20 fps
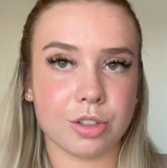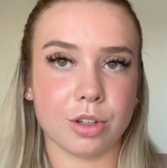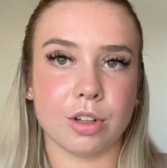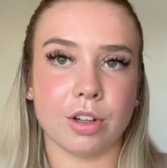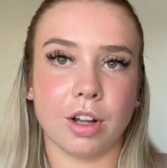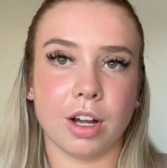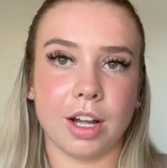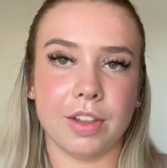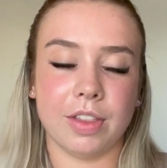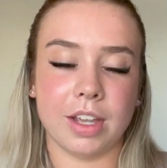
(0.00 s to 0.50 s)

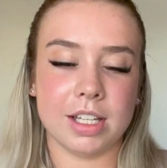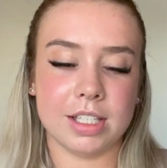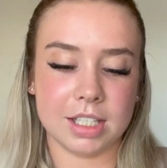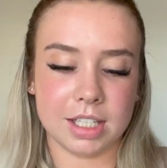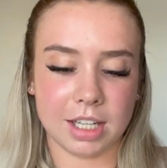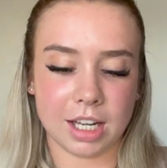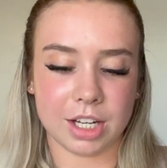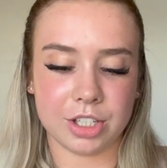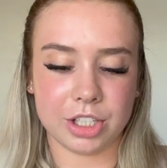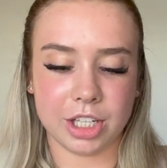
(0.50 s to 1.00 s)
online, they
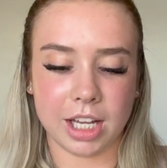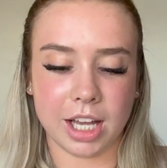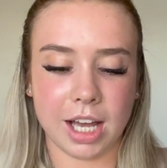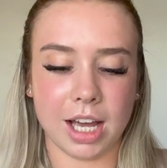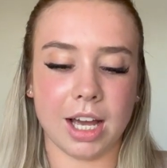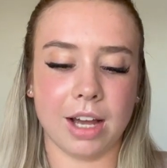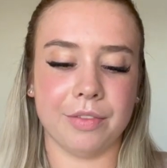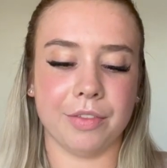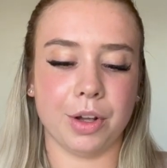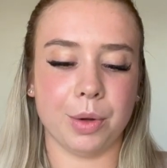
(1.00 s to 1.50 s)
didn't actually
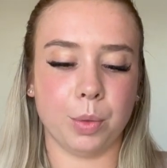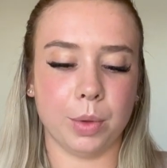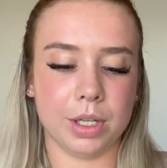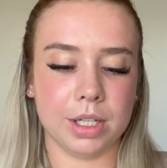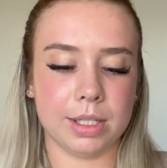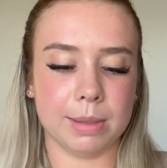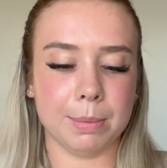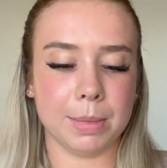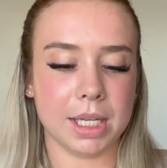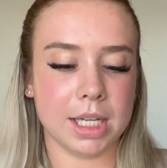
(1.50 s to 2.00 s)
have, I
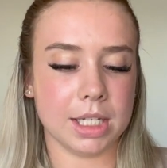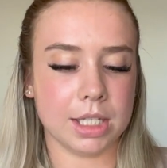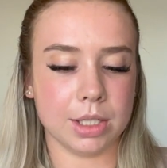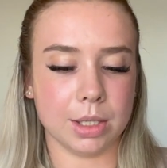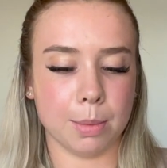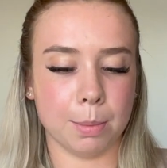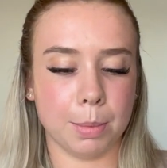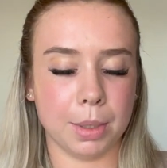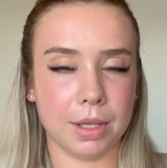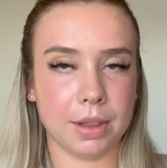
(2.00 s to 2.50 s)
wanted a
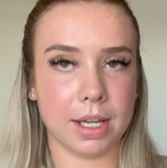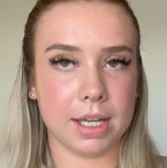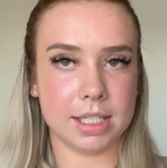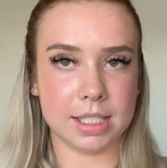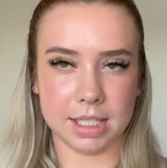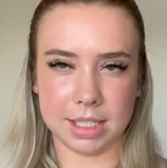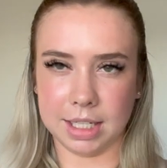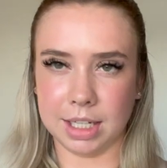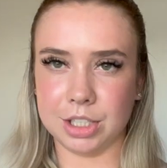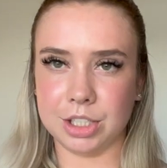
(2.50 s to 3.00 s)
medium, but they
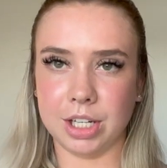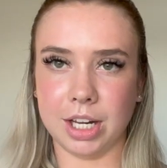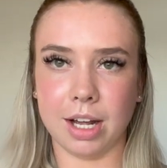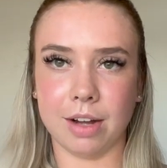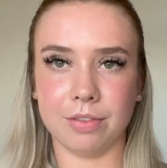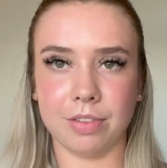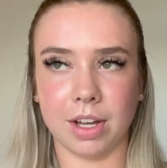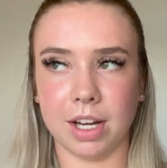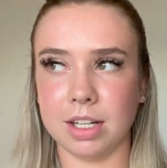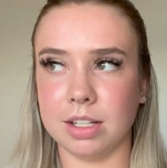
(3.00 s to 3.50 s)
didn't actually
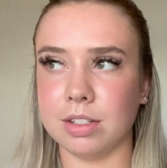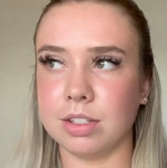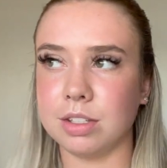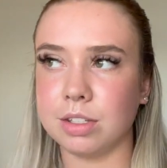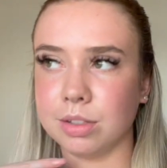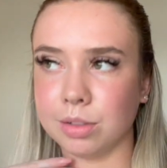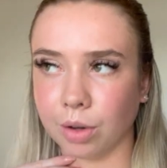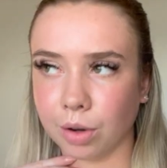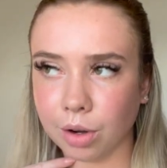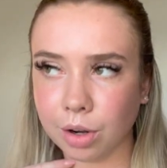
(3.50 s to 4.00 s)
have that in
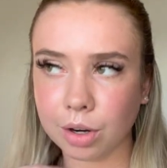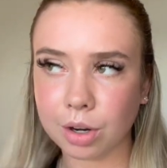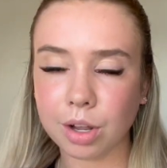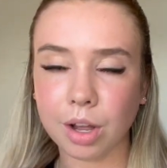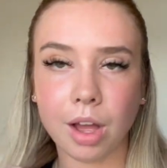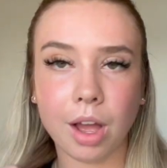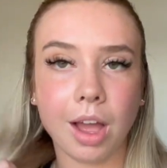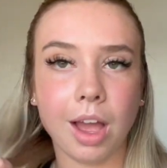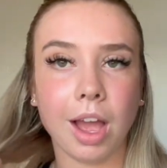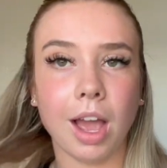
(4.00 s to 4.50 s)
stock
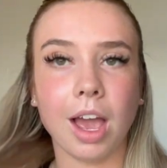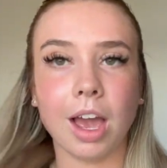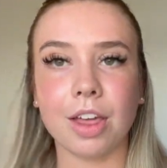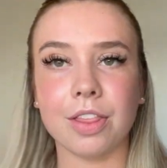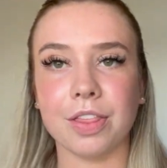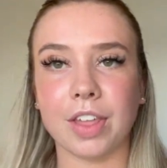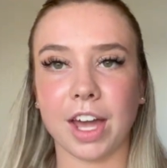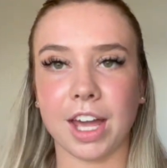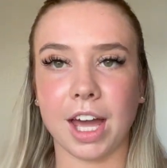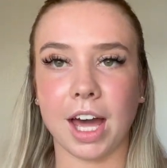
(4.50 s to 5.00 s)

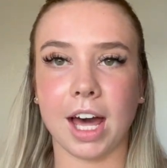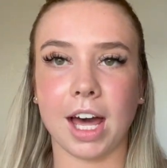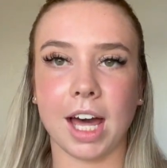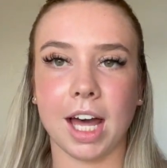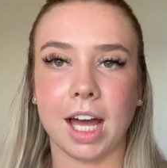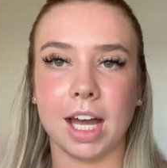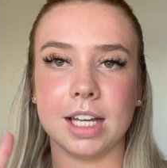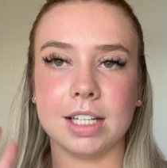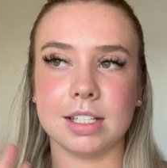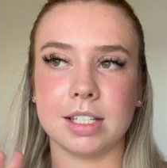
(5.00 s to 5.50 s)
they
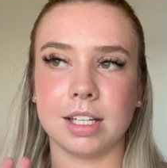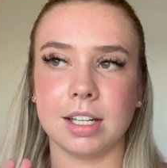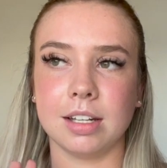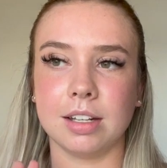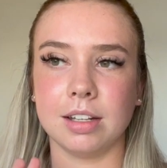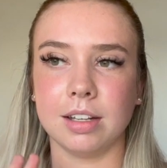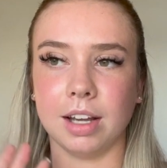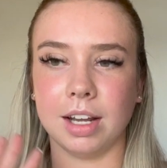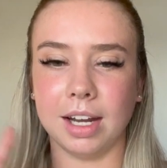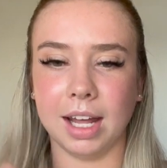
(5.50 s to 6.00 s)
had
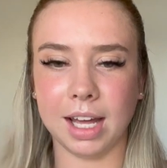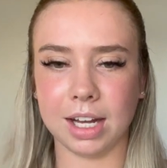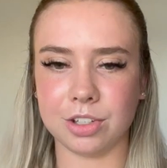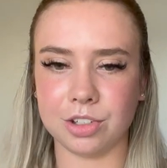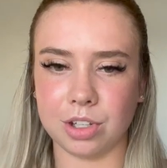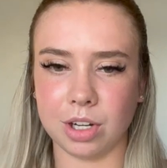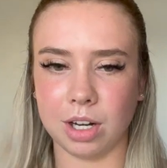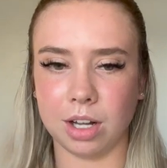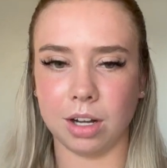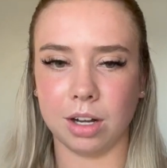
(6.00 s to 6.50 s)
an
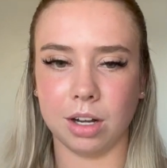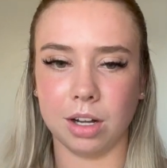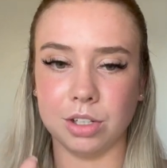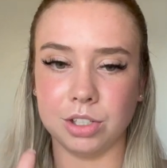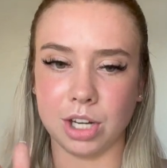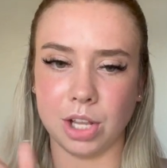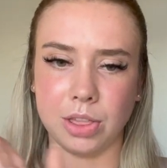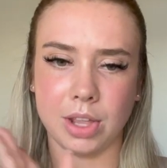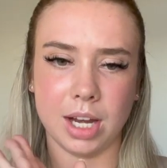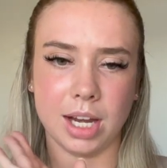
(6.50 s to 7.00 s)
extra large
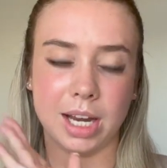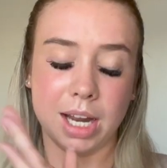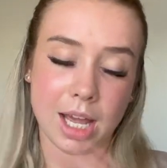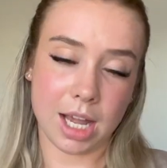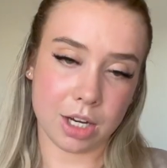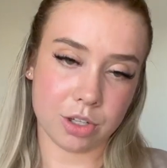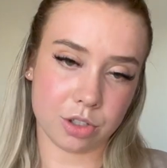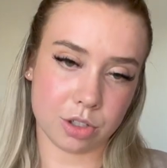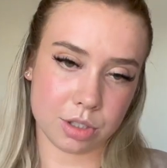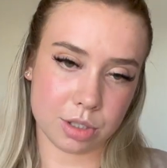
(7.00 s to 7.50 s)
and then an
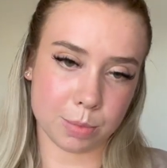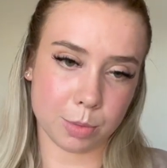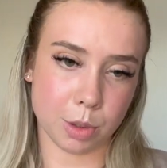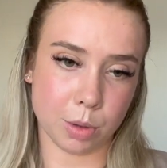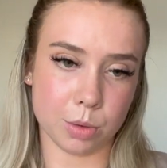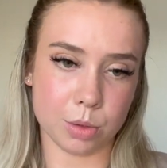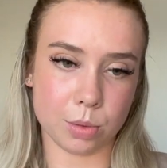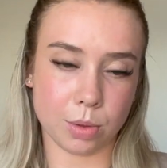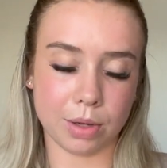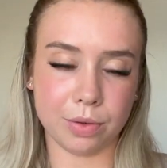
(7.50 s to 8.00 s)
extra
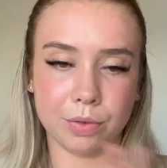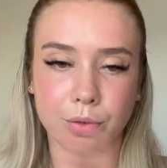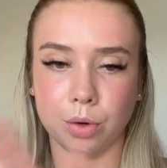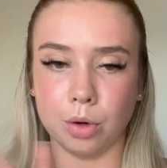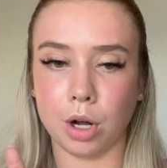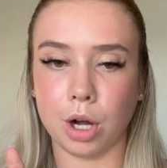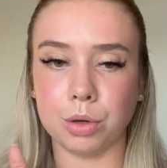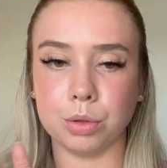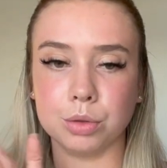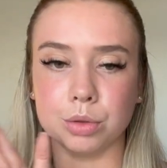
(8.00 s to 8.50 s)
small so I thought
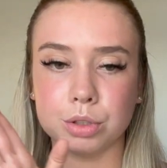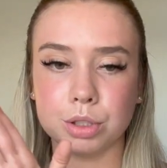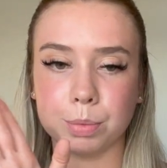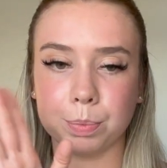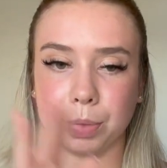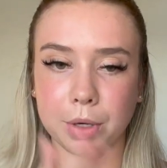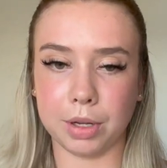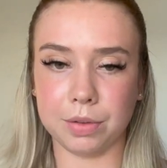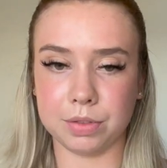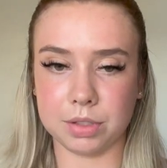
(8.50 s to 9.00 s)
I'll order
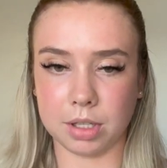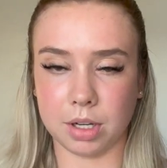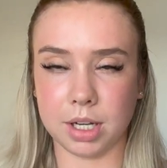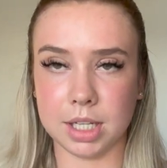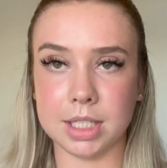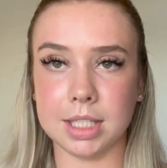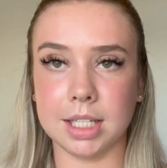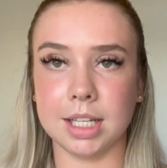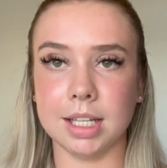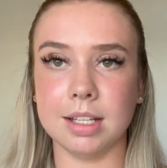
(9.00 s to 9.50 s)
both
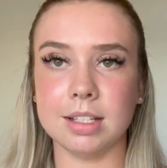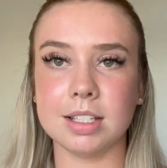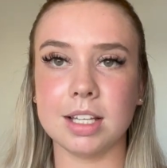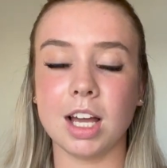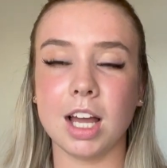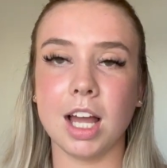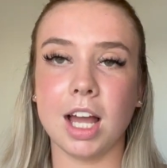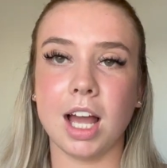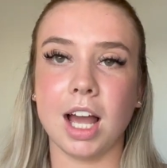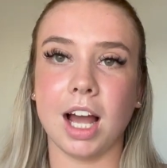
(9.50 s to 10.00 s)
sizes
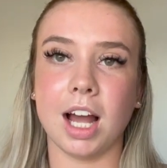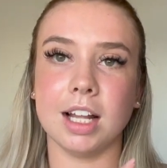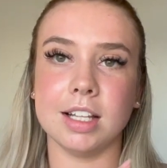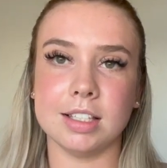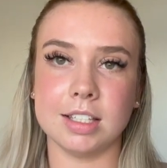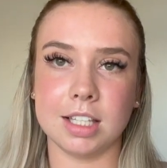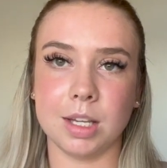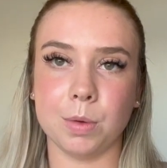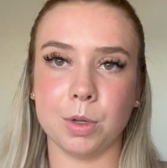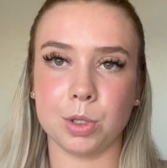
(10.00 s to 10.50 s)
and
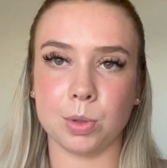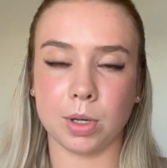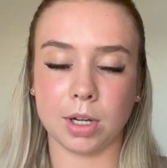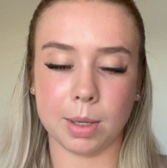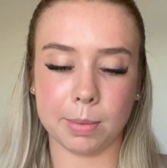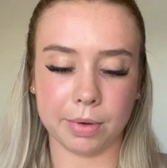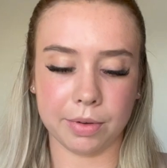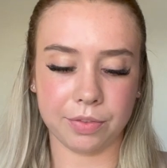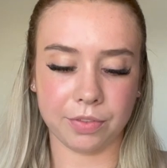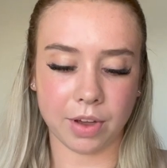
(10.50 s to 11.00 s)
see which one I
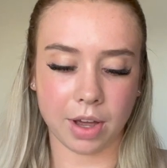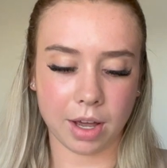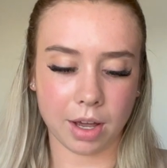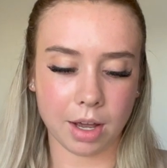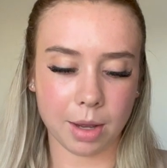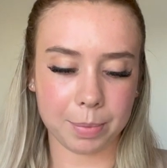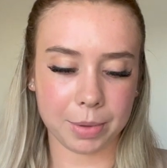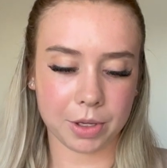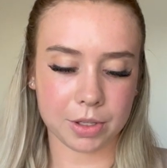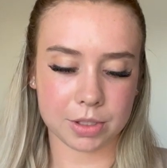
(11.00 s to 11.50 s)

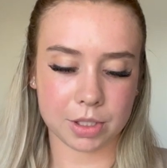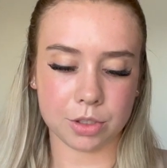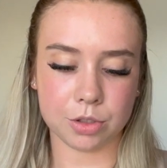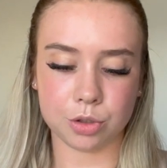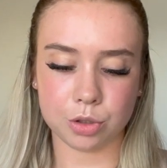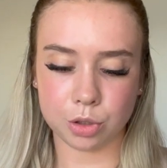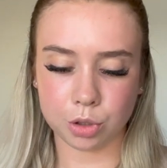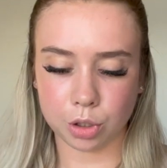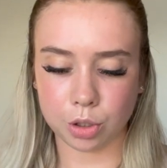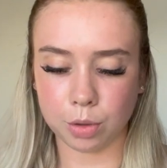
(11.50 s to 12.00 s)
prefer because I
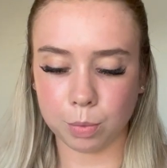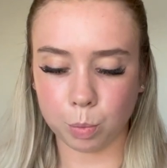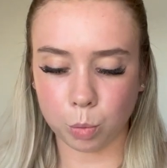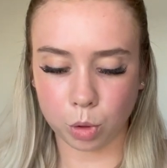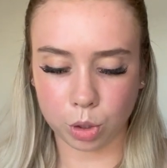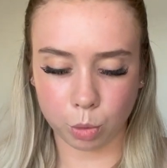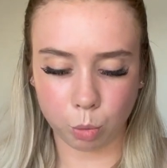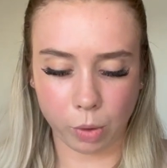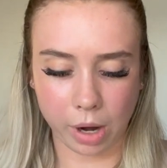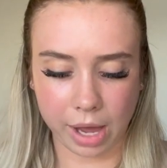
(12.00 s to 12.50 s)
do
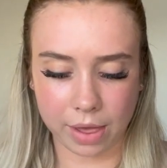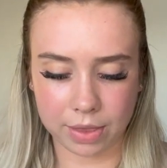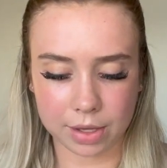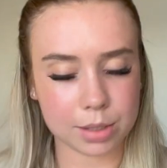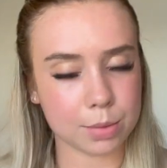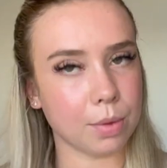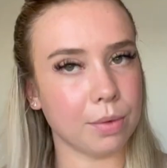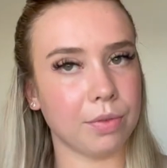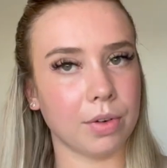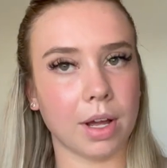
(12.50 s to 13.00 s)
want to wear
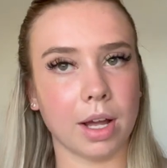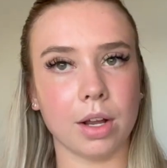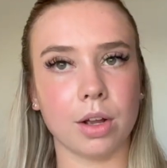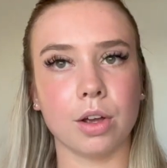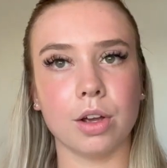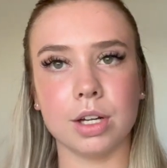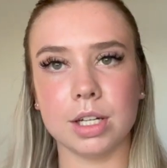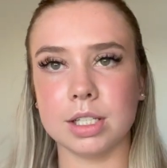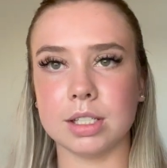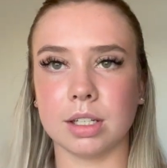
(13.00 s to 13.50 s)
this with like
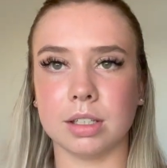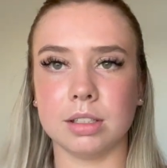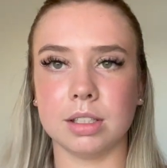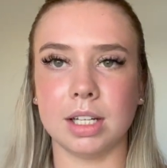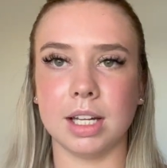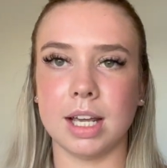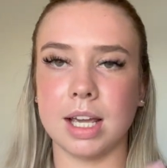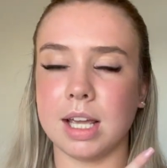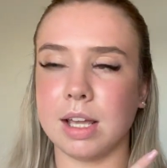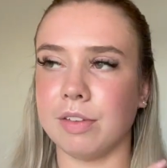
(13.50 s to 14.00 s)
hoodies
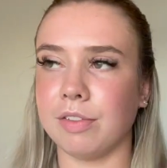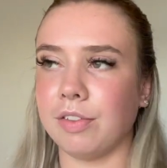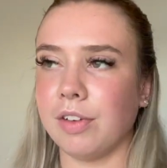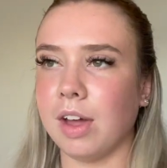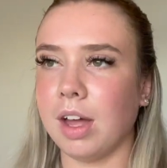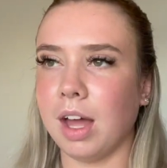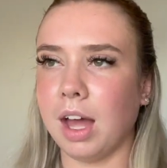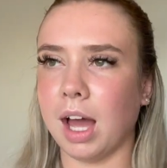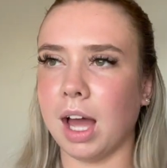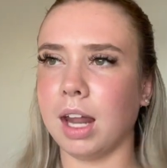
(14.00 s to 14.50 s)
underneath
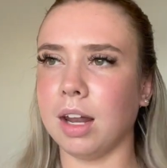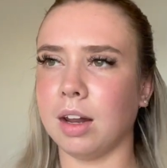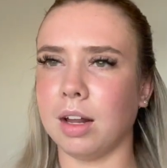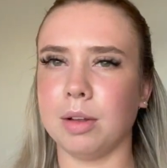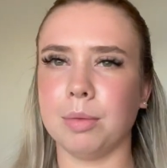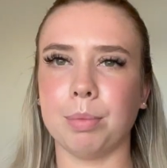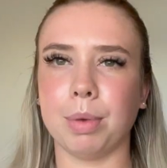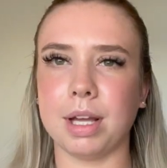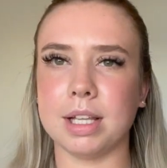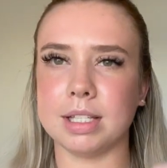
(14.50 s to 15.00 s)
and
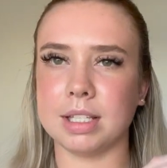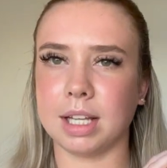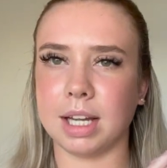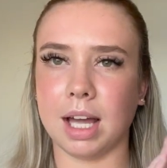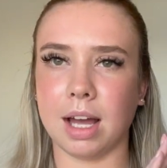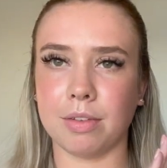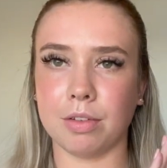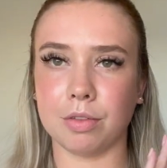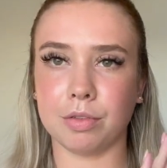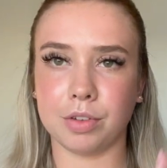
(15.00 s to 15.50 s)
like basically
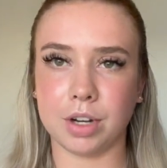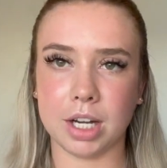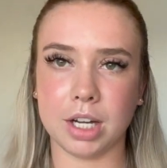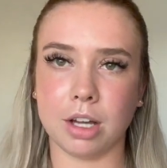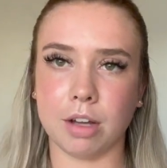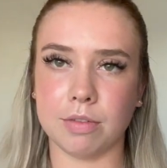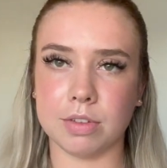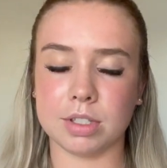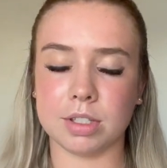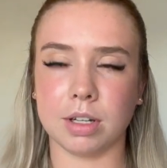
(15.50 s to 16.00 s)
have it really
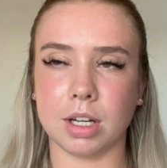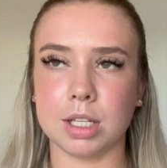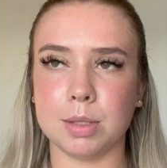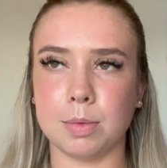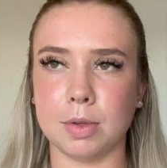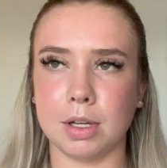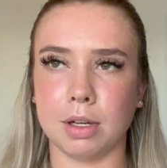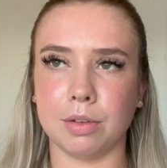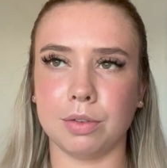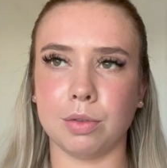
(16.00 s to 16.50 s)
oversized
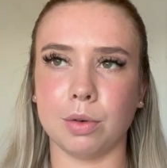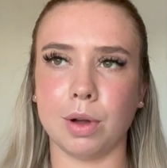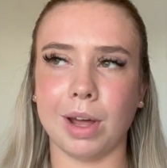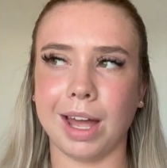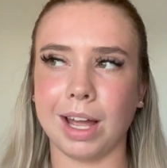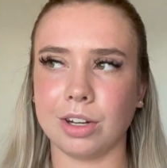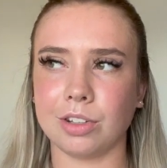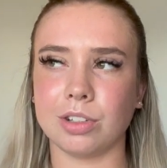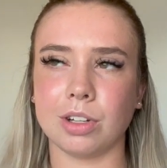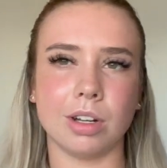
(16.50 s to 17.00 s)
but then I thought
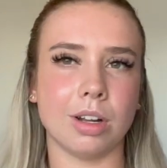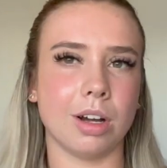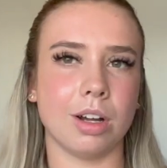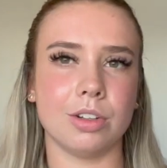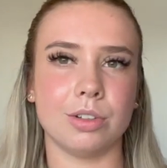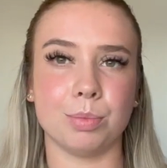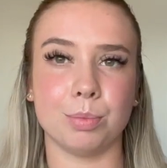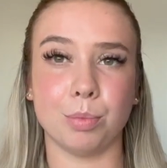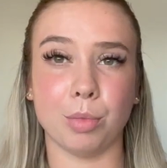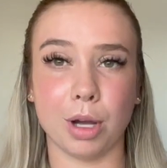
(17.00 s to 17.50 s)
extra
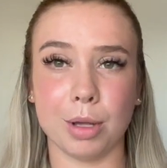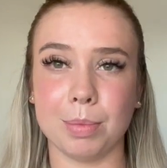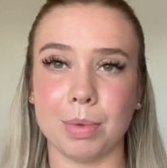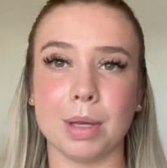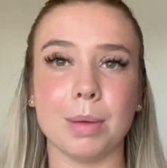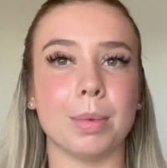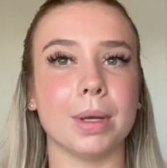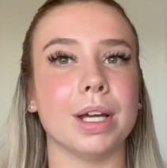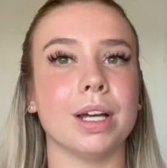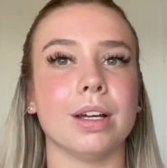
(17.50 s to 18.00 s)
large might be
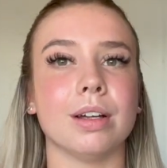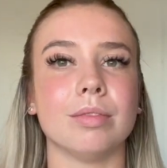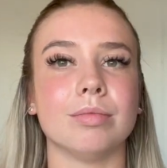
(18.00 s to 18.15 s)
a bit